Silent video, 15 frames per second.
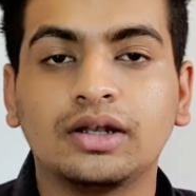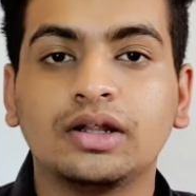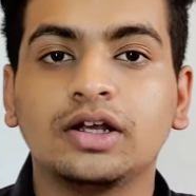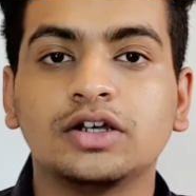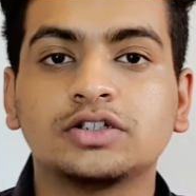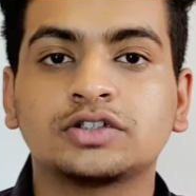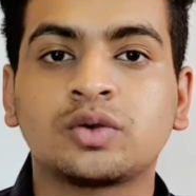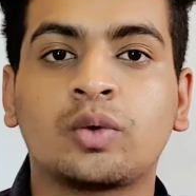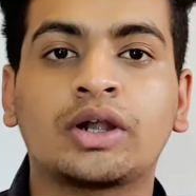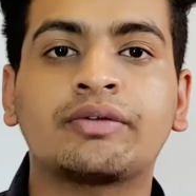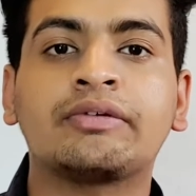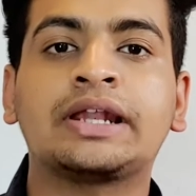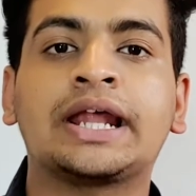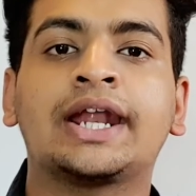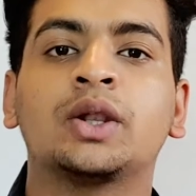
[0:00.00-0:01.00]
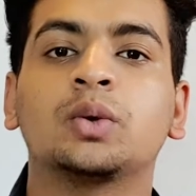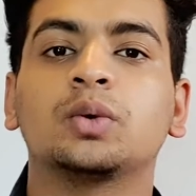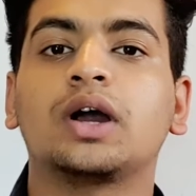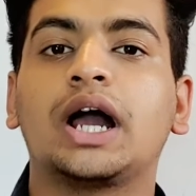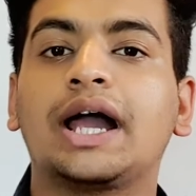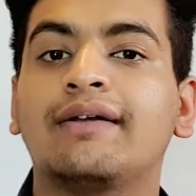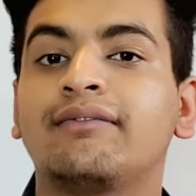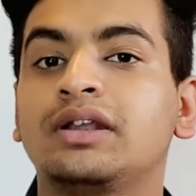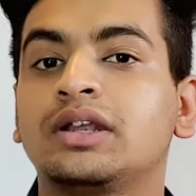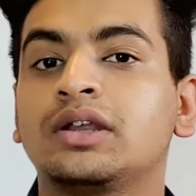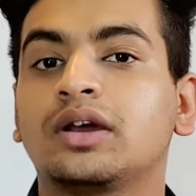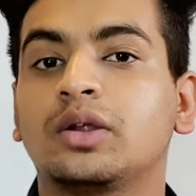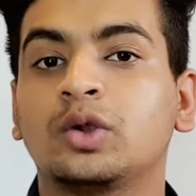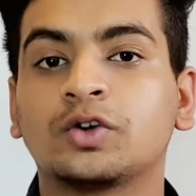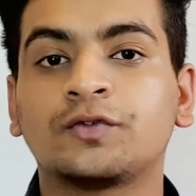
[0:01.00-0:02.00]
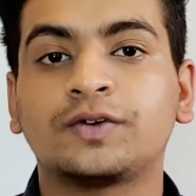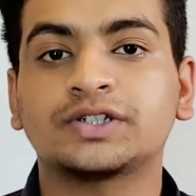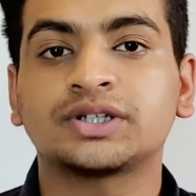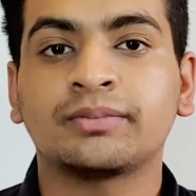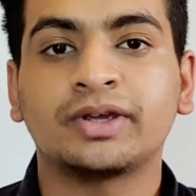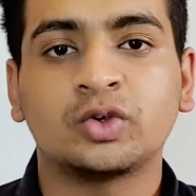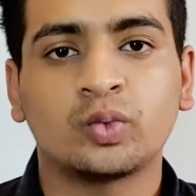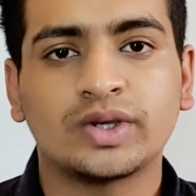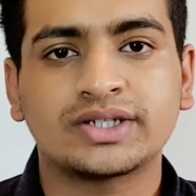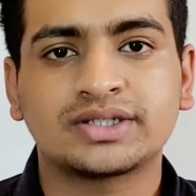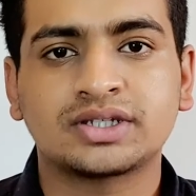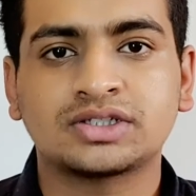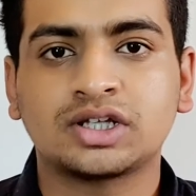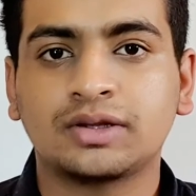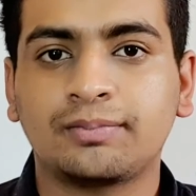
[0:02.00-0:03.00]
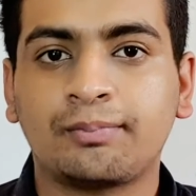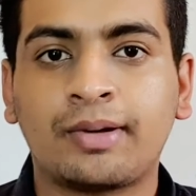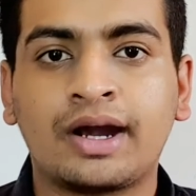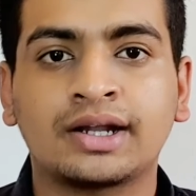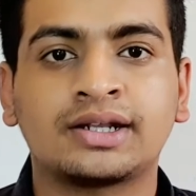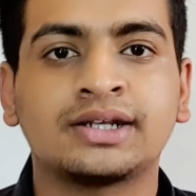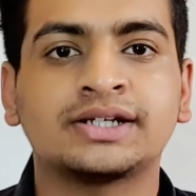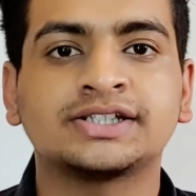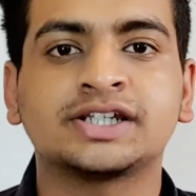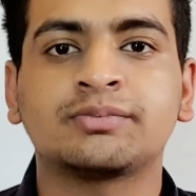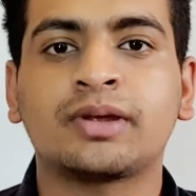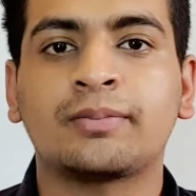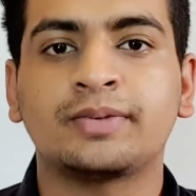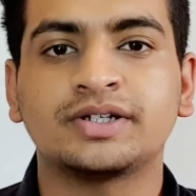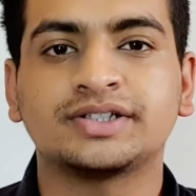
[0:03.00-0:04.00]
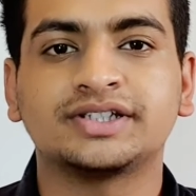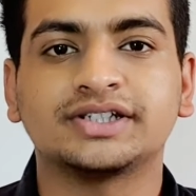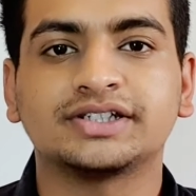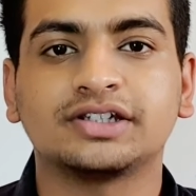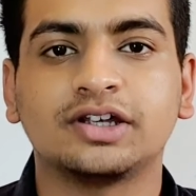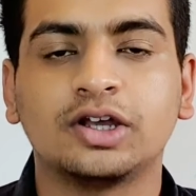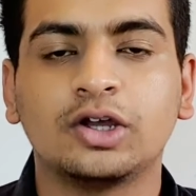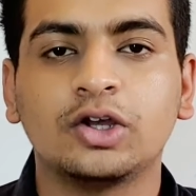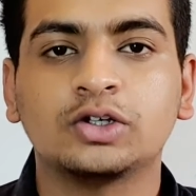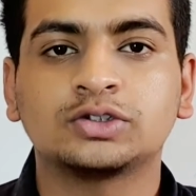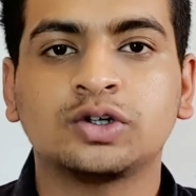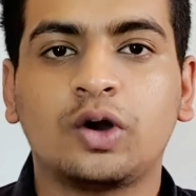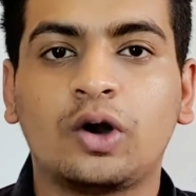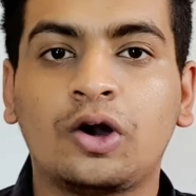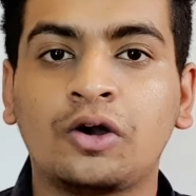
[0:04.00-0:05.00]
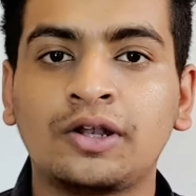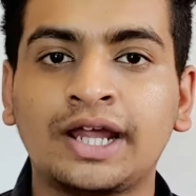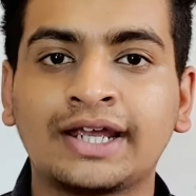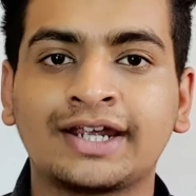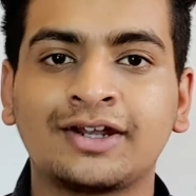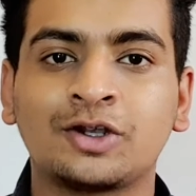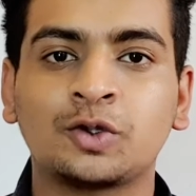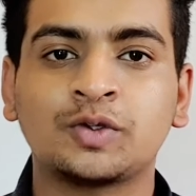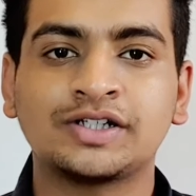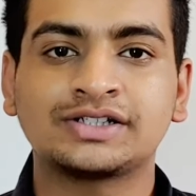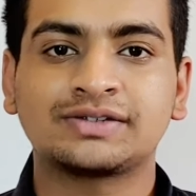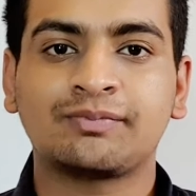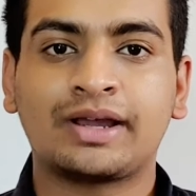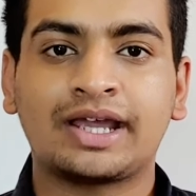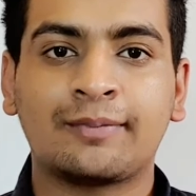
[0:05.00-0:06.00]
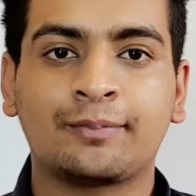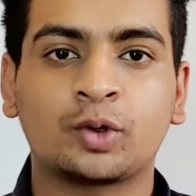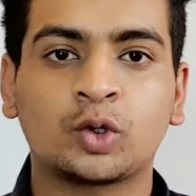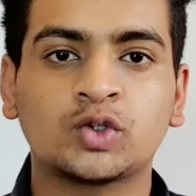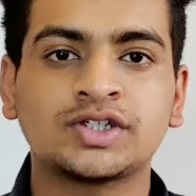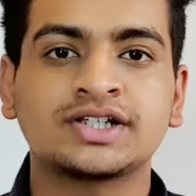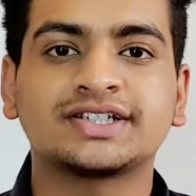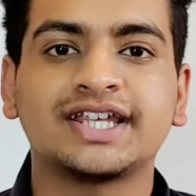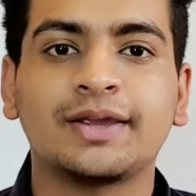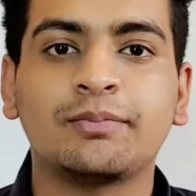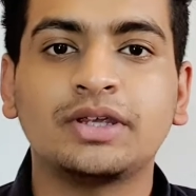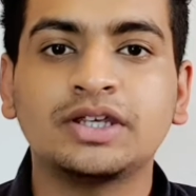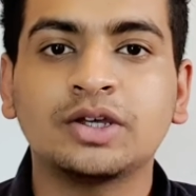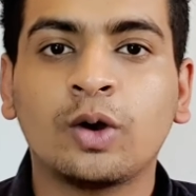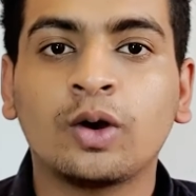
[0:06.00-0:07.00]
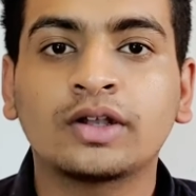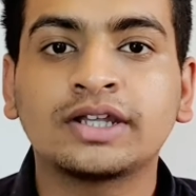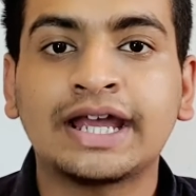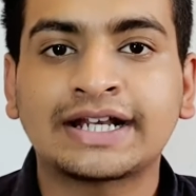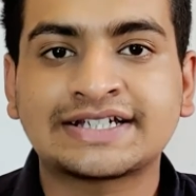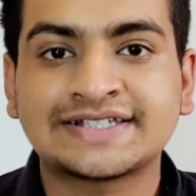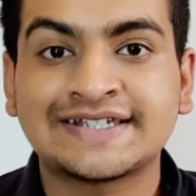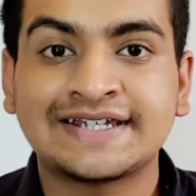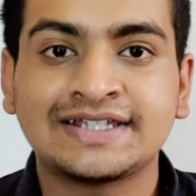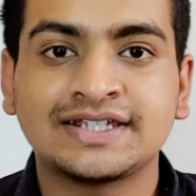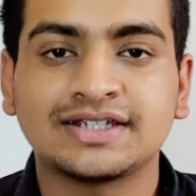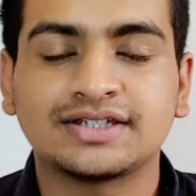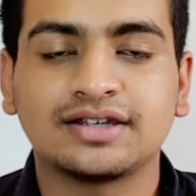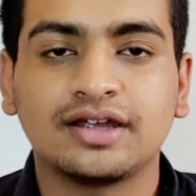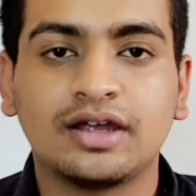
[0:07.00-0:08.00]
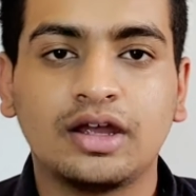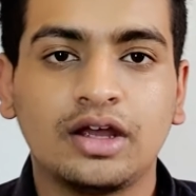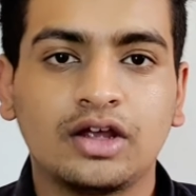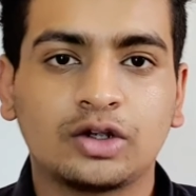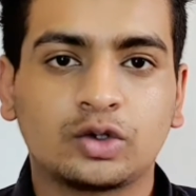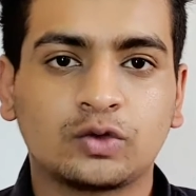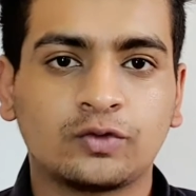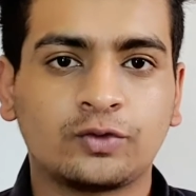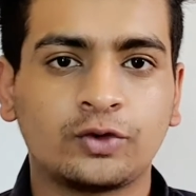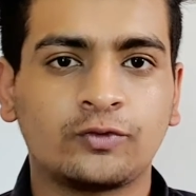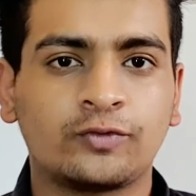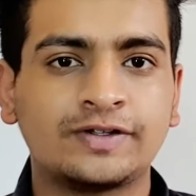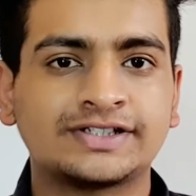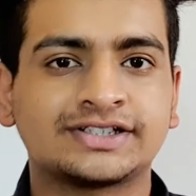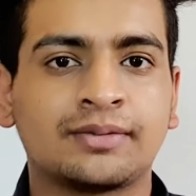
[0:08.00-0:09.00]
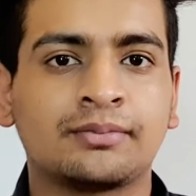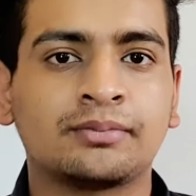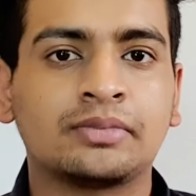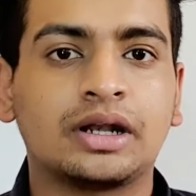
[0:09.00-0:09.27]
So what will I do? I will look for some investors or partners in my business. So all I can do this by approaching SEBI or the exchanges to fulfill some